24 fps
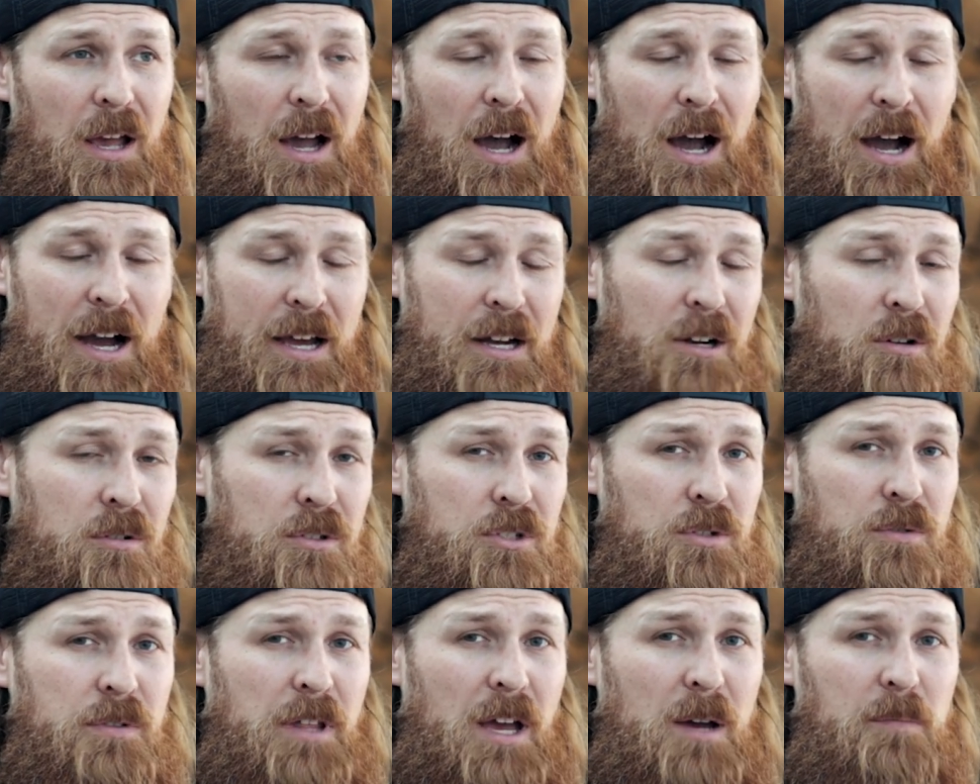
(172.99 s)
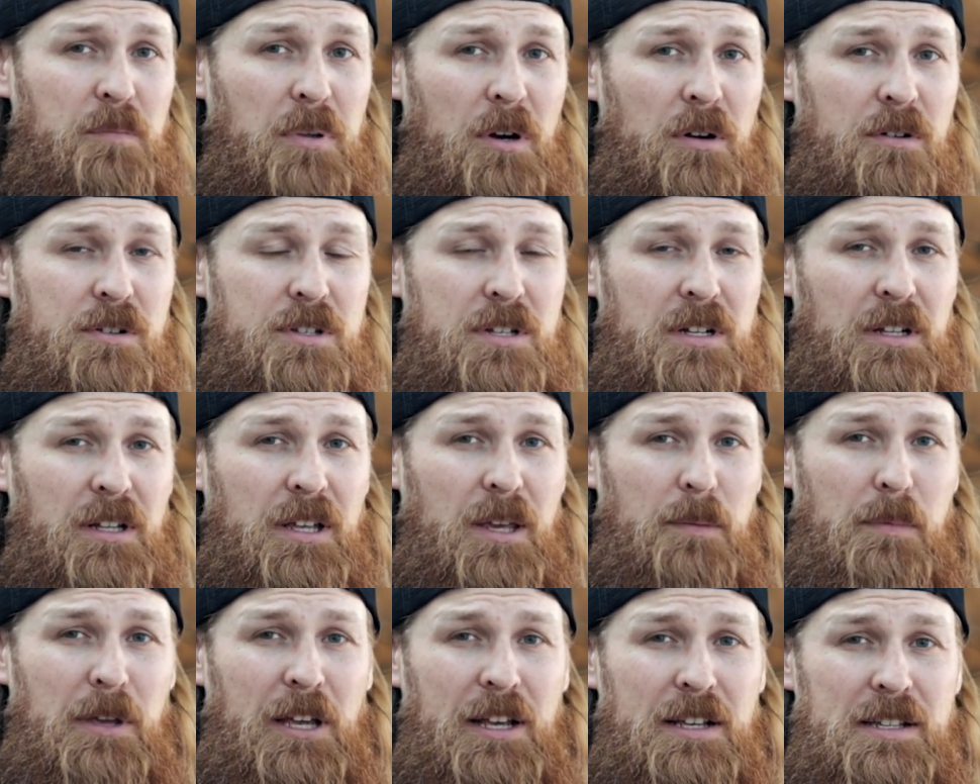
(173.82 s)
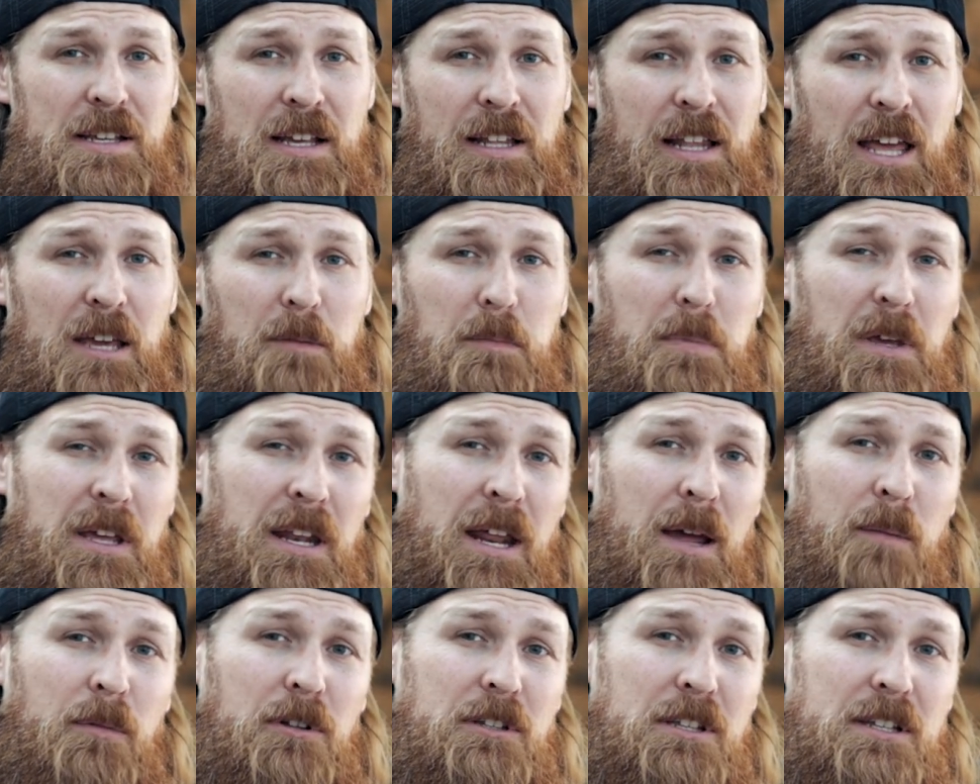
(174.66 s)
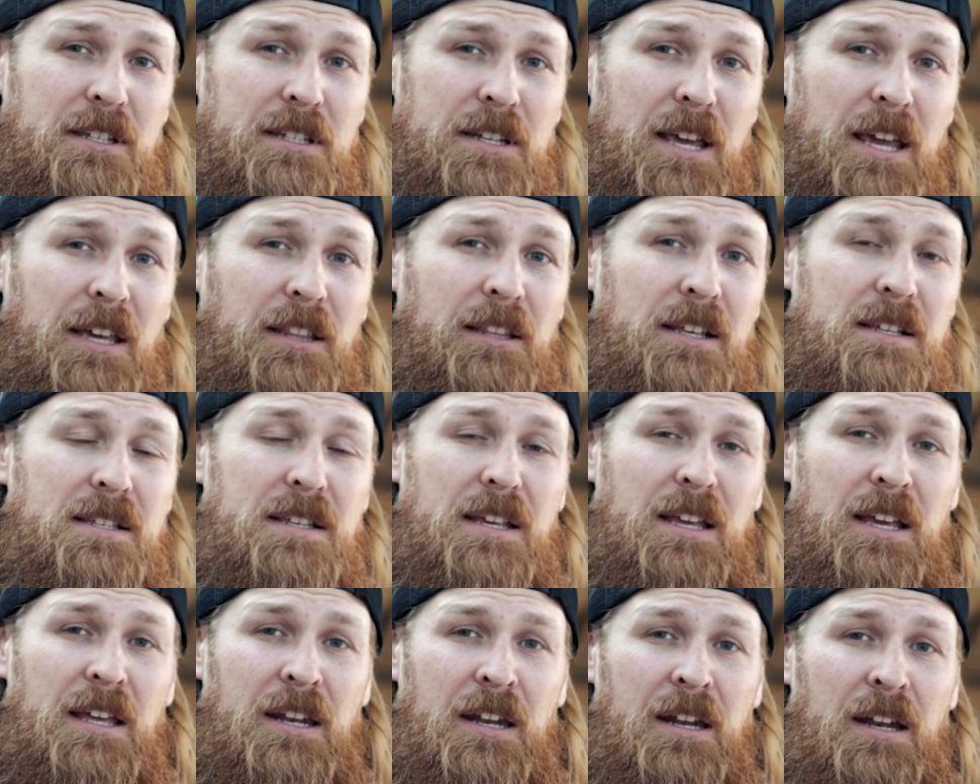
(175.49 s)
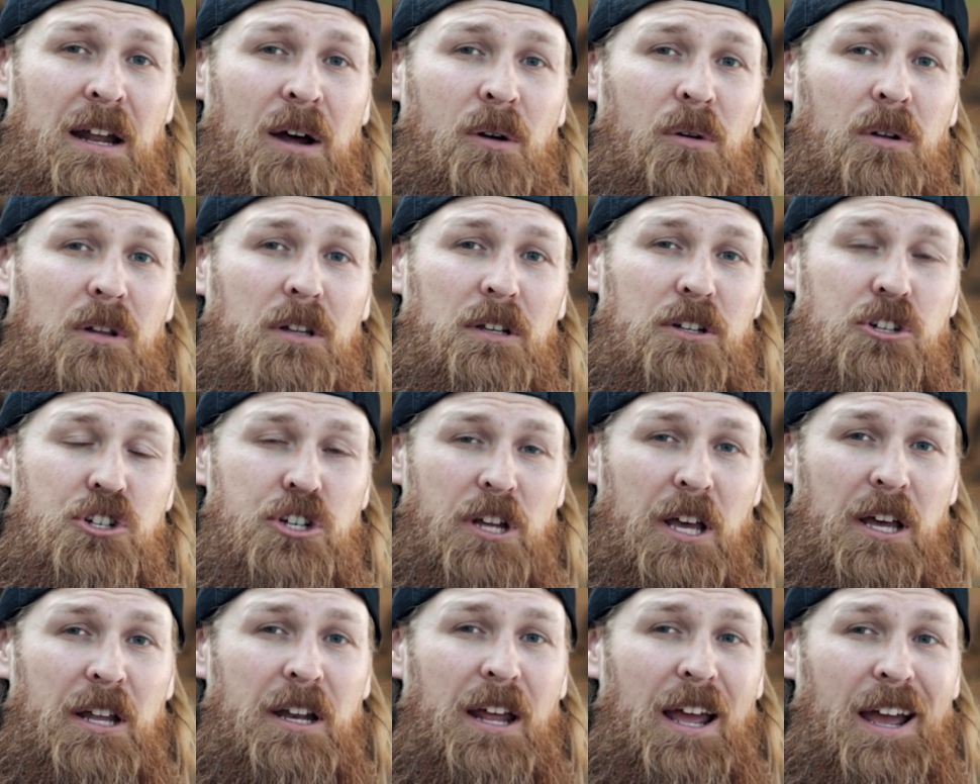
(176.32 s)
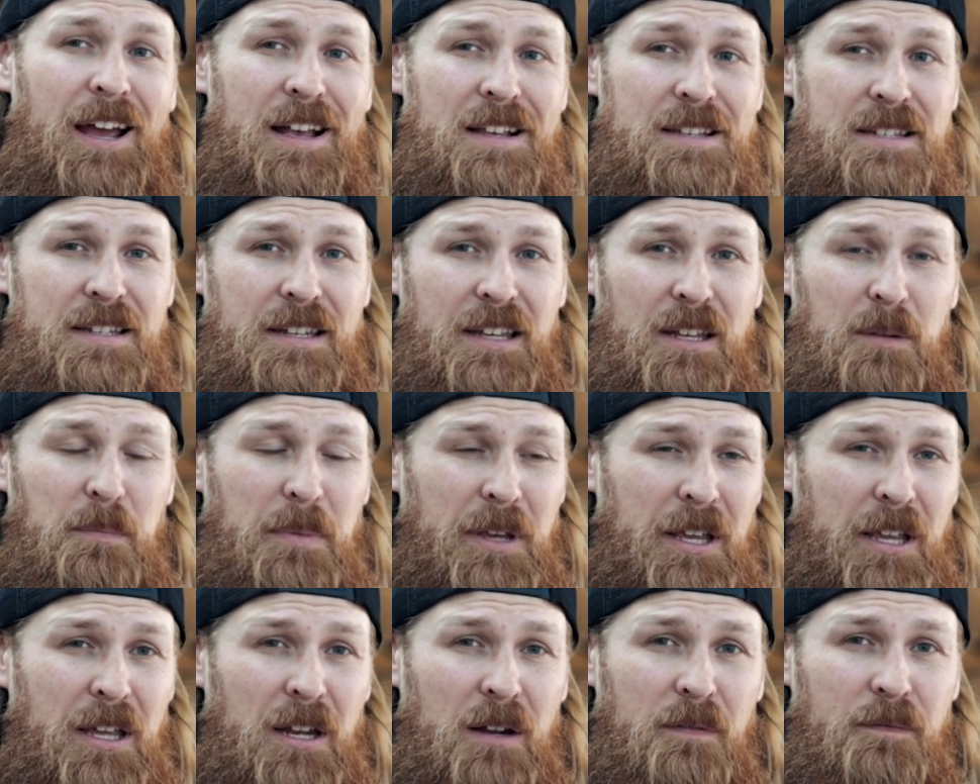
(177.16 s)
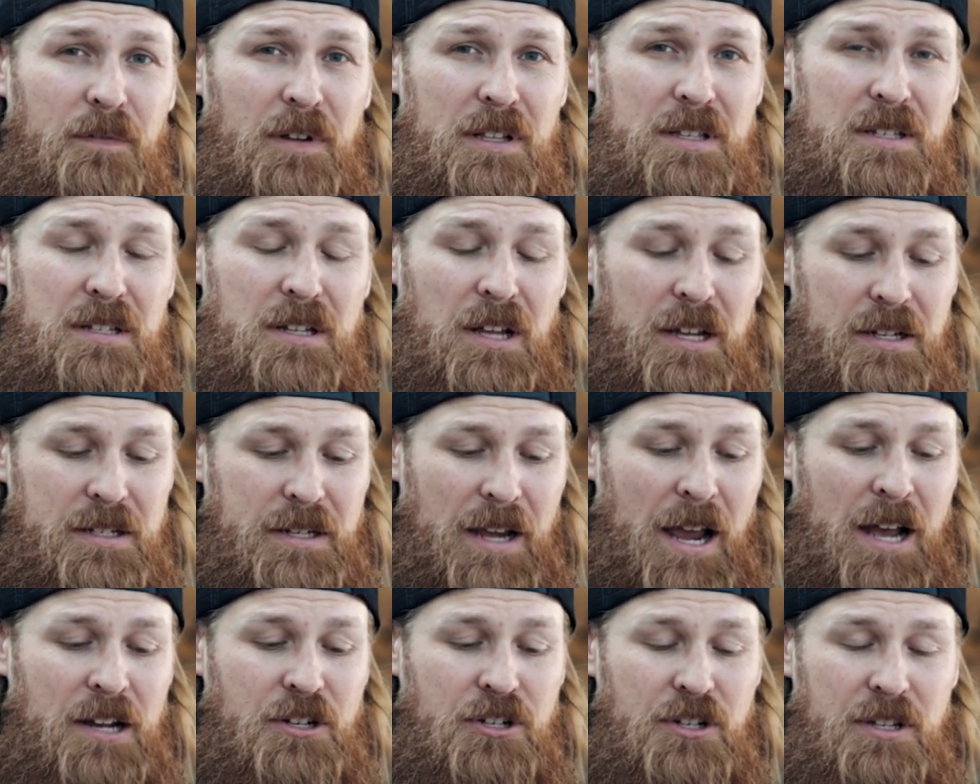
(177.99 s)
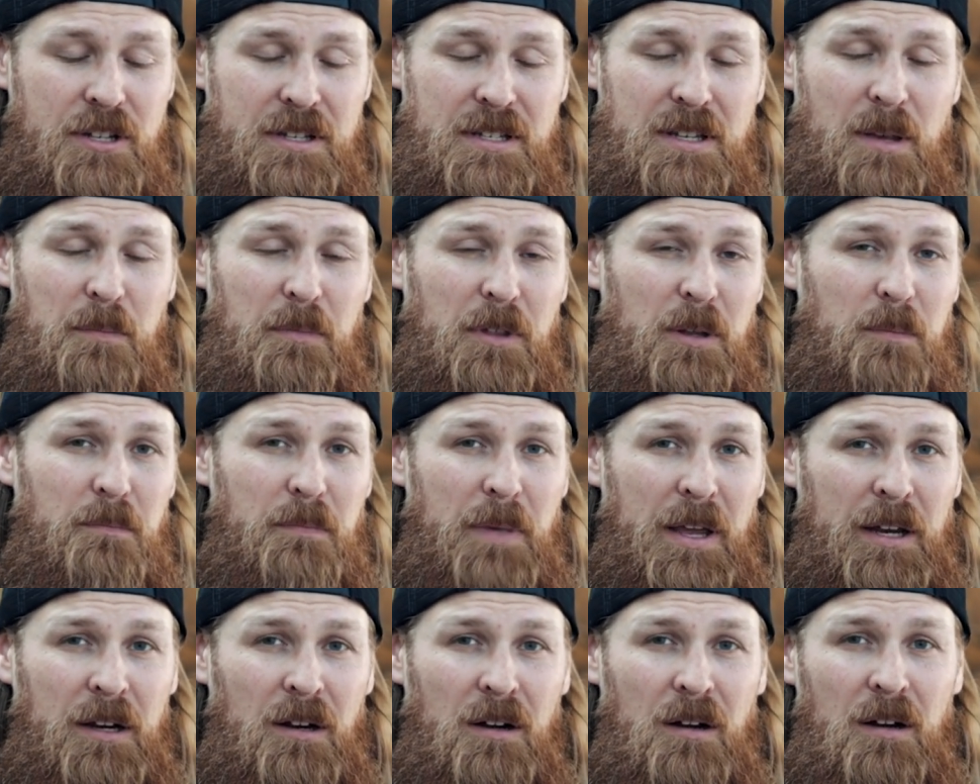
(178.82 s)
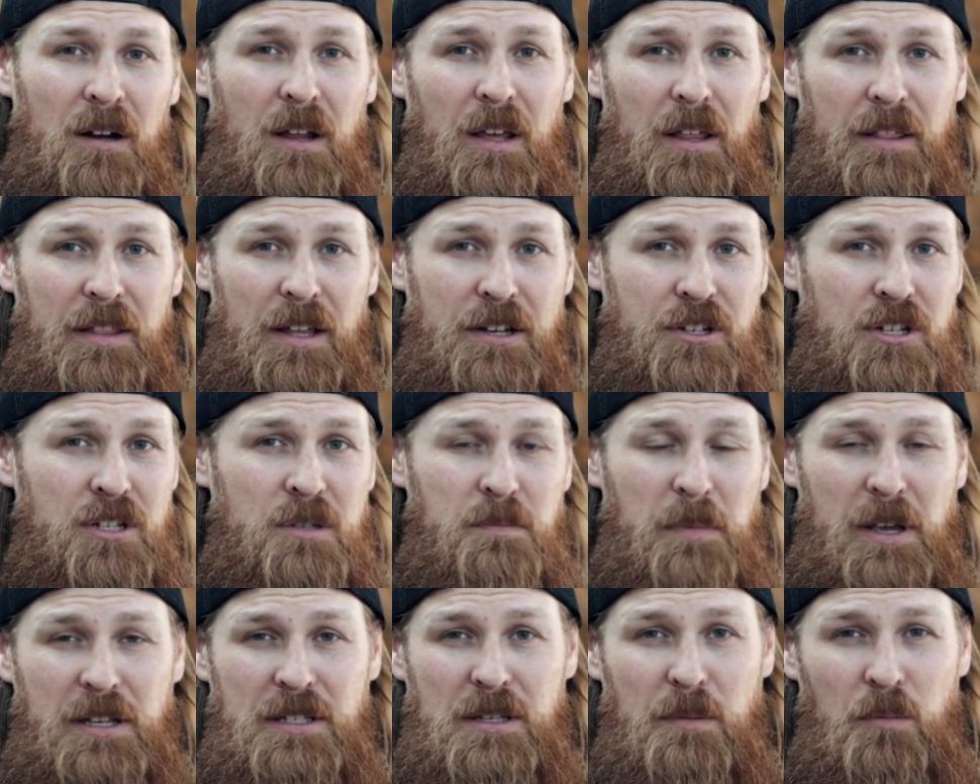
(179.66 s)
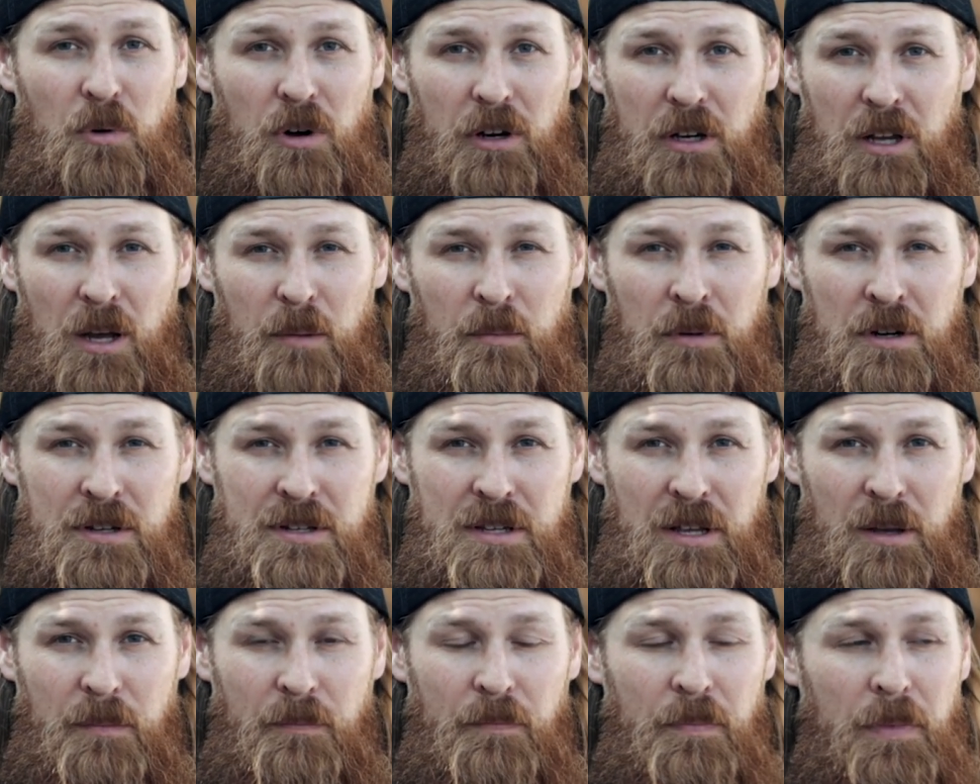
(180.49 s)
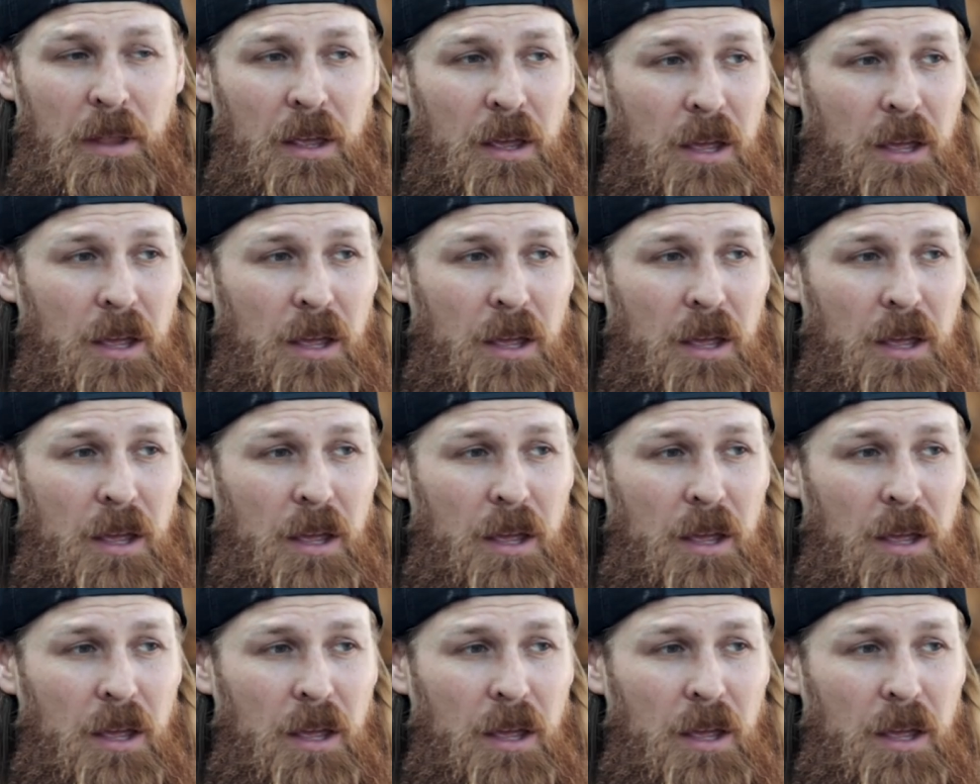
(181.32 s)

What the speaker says: I don't do that personally because I like being able to take this in and out of the shed as need be, and if it's attached to something bigger, that just makes it more cumbersome.